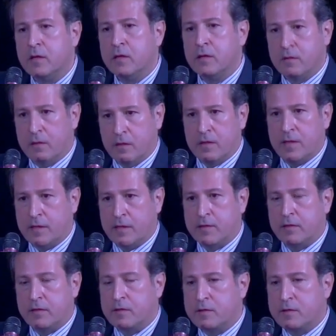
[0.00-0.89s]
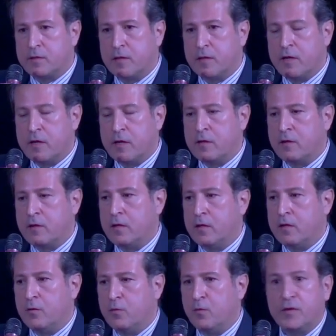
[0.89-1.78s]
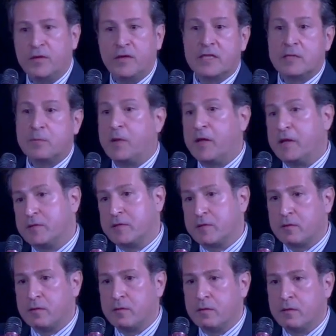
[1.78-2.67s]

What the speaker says: residents there, were displaced.